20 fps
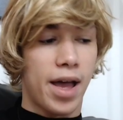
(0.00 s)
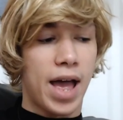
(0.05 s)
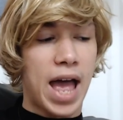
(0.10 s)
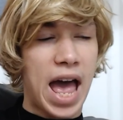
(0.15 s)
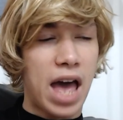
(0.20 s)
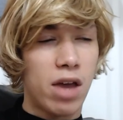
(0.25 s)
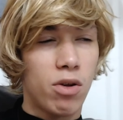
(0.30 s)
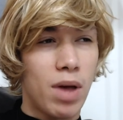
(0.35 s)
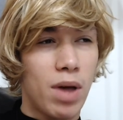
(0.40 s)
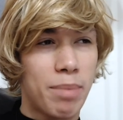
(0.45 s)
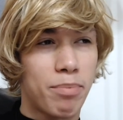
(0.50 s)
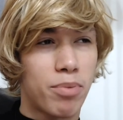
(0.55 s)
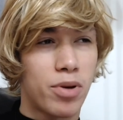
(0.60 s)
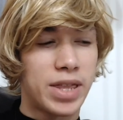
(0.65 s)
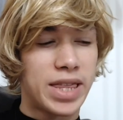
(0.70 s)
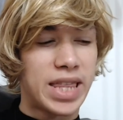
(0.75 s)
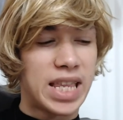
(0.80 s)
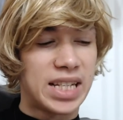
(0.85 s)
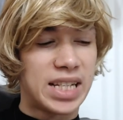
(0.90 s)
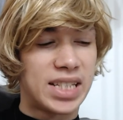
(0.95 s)
How do I
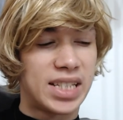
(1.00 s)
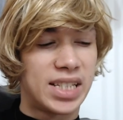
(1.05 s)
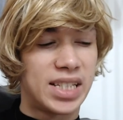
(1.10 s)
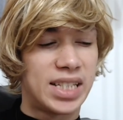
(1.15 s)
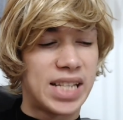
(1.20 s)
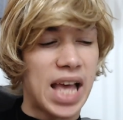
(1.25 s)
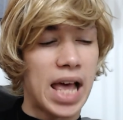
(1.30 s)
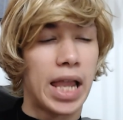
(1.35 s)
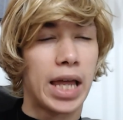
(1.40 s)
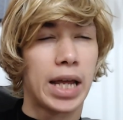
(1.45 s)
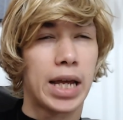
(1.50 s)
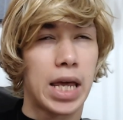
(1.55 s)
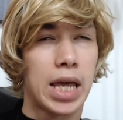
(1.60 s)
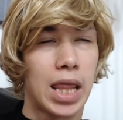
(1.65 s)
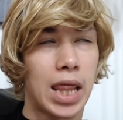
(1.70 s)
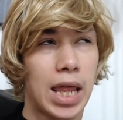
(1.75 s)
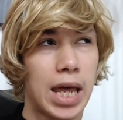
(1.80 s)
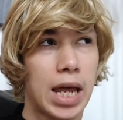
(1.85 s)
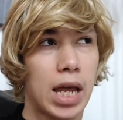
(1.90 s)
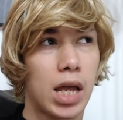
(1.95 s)
put this
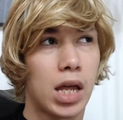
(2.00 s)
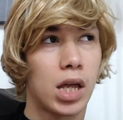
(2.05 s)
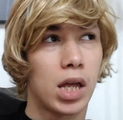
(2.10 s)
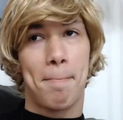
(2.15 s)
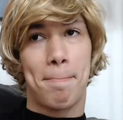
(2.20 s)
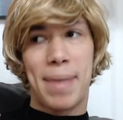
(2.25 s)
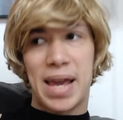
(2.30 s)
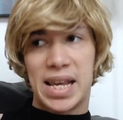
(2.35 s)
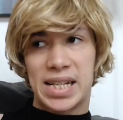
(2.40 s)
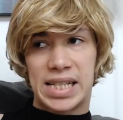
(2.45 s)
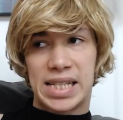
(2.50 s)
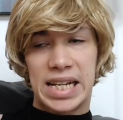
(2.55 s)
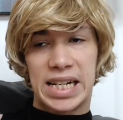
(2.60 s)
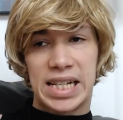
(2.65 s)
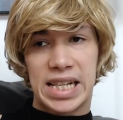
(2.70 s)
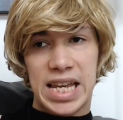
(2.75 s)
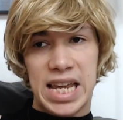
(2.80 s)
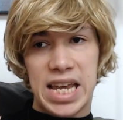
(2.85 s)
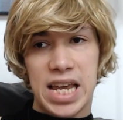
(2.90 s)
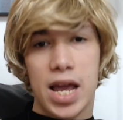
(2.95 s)
delicately?
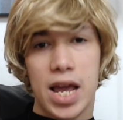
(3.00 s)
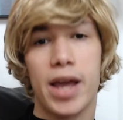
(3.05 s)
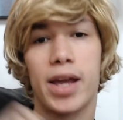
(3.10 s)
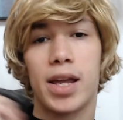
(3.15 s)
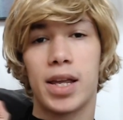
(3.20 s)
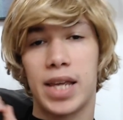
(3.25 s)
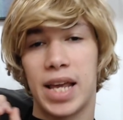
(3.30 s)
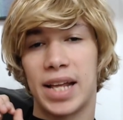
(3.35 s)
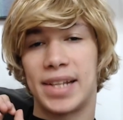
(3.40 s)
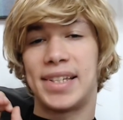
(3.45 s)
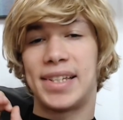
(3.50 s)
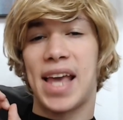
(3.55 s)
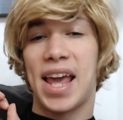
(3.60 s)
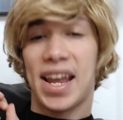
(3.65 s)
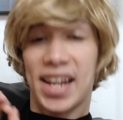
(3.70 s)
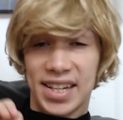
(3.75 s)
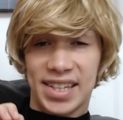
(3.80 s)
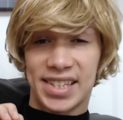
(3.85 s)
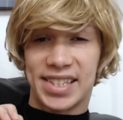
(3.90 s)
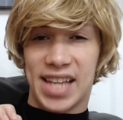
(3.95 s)
Basically, you
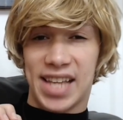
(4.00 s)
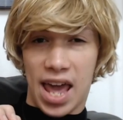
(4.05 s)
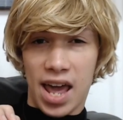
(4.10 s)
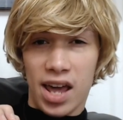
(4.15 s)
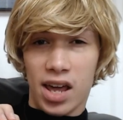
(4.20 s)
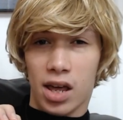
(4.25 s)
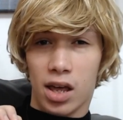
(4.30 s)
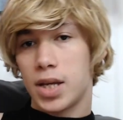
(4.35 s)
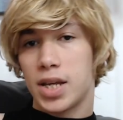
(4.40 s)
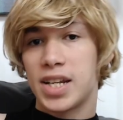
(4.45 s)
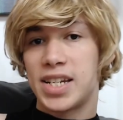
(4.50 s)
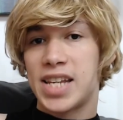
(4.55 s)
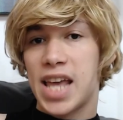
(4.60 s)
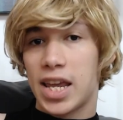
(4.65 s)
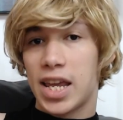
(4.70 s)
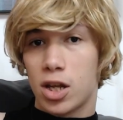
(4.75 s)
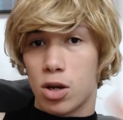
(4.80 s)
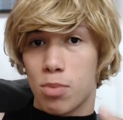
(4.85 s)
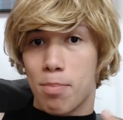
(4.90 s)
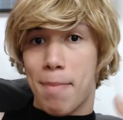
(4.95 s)
take a dick, you
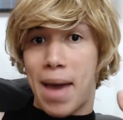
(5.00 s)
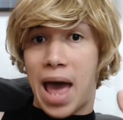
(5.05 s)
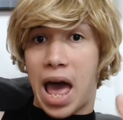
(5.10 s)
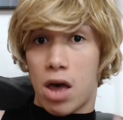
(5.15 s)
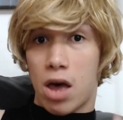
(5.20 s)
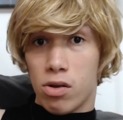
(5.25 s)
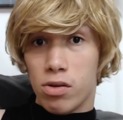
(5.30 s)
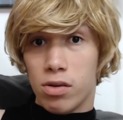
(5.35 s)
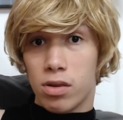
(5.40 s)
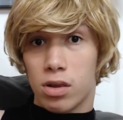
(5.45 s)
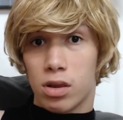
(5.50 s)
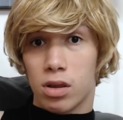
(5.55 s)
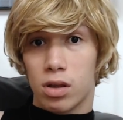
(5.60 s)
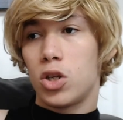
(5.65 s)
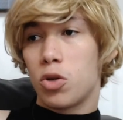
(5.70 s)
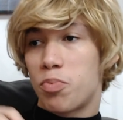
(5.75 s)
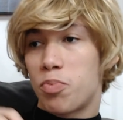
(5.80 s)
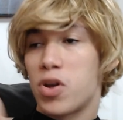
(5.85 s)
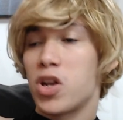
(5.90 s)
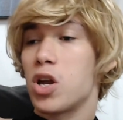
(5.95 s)
take your mouth,
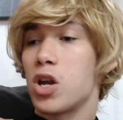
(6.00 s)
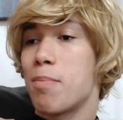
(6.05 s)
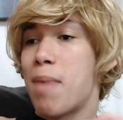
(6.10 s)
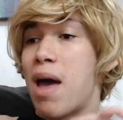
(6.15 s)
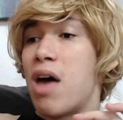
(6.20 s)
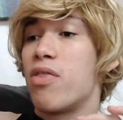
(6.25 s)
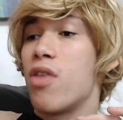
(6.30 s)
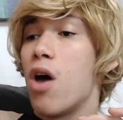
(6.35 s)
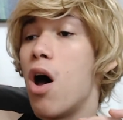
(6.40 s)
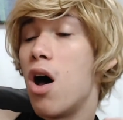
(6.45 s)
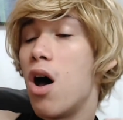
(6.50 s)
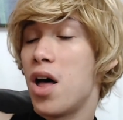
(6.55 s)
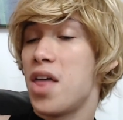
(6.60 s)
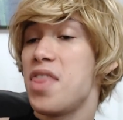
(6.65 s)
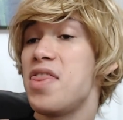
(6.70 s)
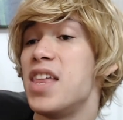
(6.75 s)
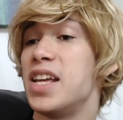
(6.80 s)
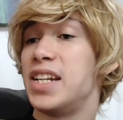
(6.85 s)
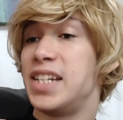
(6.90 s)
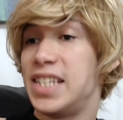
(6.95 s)
you put your mouth
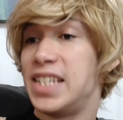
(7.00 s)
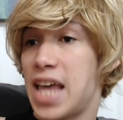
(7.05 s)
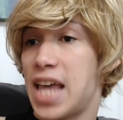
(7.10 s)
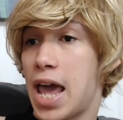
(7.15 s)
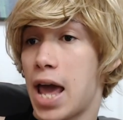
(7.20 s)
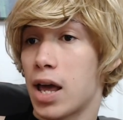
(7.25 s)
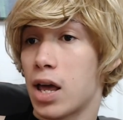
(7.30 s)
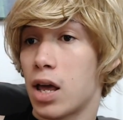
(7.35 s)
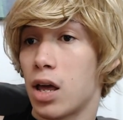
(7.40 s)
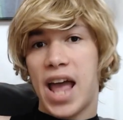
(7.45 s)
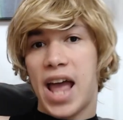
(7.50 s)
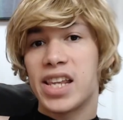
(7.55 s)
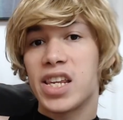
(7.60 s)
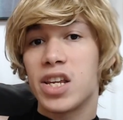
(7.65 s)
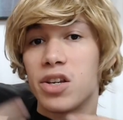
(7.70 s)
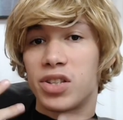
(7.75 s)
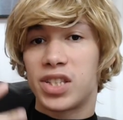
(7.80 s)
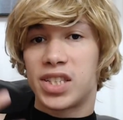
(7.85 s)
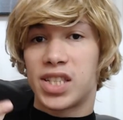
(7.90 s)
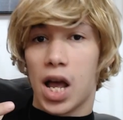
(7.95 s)
on the dick, and
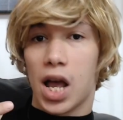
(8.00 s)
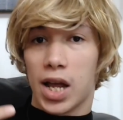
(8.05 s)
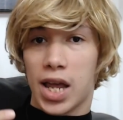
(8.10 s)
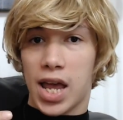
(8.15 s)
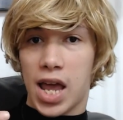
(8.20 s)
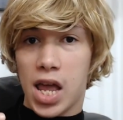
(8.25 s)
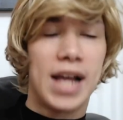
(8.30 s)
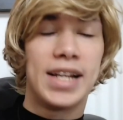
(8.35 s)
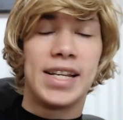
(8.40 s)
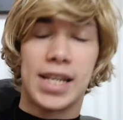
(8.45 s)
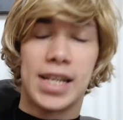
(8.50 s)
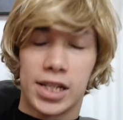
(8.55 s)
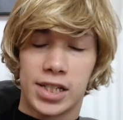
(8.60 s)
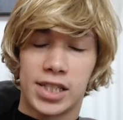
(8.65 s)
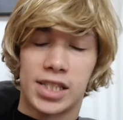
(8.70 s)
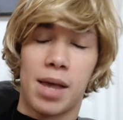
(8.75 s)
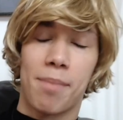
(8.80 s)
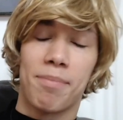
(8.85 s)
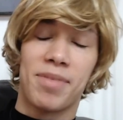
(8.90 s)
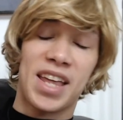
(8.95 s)
you suck it until
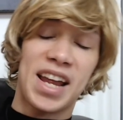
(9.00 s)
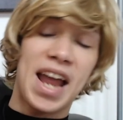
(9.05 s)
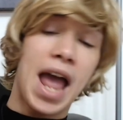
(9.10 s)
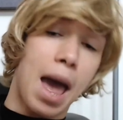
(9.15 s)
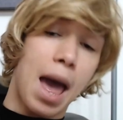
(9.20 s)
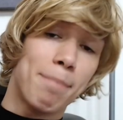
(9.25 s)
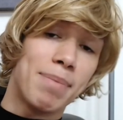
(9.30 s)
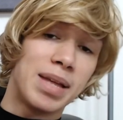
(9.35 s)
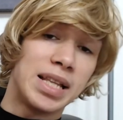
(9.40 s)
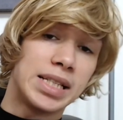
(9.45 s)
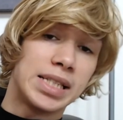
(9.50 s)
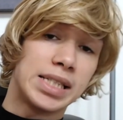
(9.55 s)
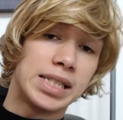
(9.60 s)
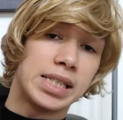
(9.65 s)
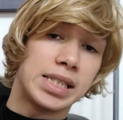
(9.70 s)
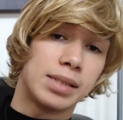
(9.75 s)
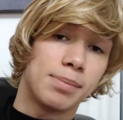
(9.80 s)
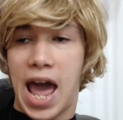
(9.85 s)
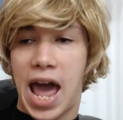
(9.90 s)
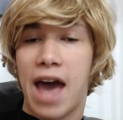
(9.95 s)
something happens.
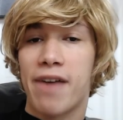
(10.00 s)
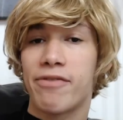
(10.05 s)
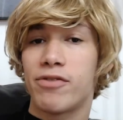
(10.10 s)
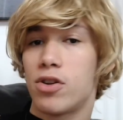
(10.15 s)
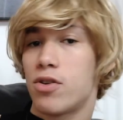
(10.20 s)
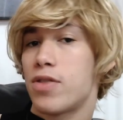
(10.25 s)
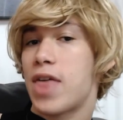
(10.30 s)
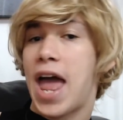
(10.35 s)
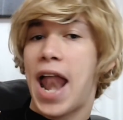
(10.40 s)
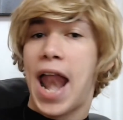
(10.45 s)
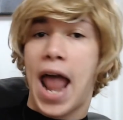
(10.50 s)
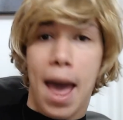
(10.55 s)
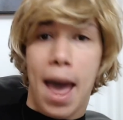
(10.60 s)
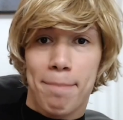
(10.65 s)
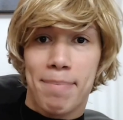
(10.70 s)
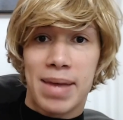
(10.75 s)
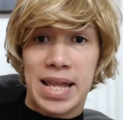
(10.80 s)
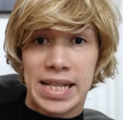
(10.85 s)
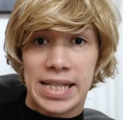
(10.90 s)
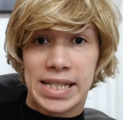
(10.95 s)
After that
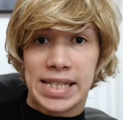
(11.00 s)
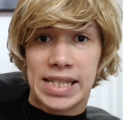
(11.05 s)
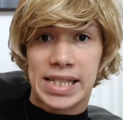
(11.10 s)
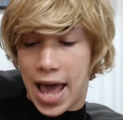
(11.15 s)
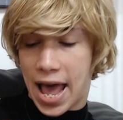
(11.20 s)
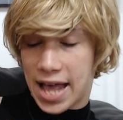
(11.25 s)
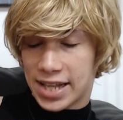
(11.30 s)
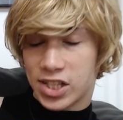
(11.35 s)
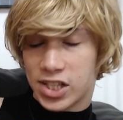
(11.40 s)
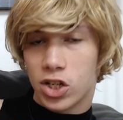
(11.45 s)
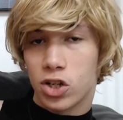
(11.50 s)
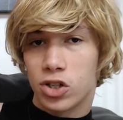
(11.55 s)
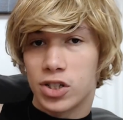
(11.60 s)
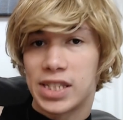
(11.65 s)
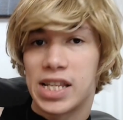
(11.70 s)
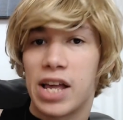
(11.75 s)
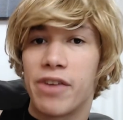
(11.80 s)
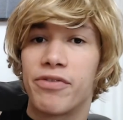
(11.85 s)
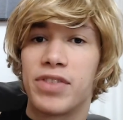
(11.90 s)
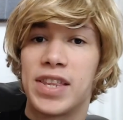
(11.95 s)
happens, ask
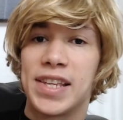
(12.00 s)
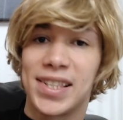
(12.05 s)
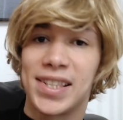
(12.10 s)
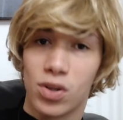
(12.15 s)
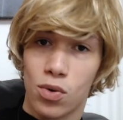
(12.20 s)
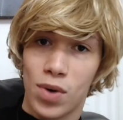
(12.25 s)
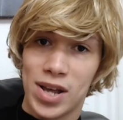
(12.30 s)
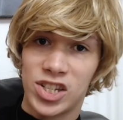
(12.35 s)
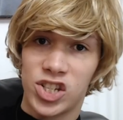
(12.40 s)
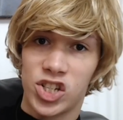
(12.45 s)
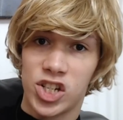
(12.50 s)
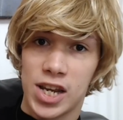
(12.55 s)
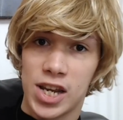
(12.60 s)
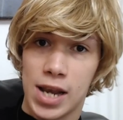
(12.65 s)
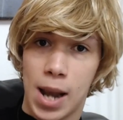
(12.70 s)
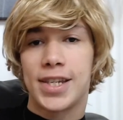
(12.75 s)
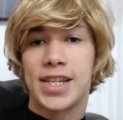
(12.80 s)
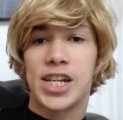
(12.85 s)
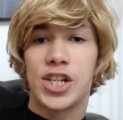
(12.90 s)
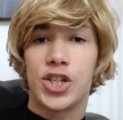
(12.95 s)
yourself this
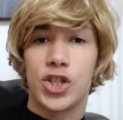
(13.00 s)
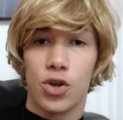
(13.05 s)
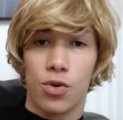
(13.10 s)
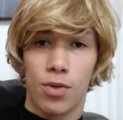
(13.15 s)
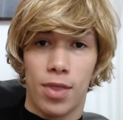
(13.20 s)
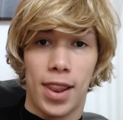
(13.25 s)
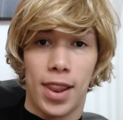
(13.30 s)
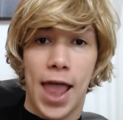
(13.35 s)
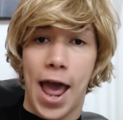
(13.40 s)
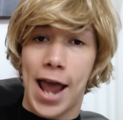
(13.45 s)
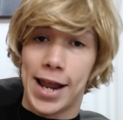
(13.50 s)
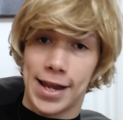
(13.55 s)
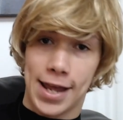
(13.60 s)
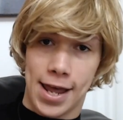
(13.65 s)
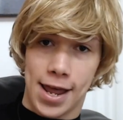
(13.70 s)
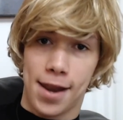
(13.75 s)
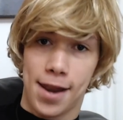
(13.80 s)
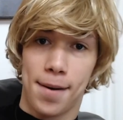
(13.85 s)
question. Did you like it?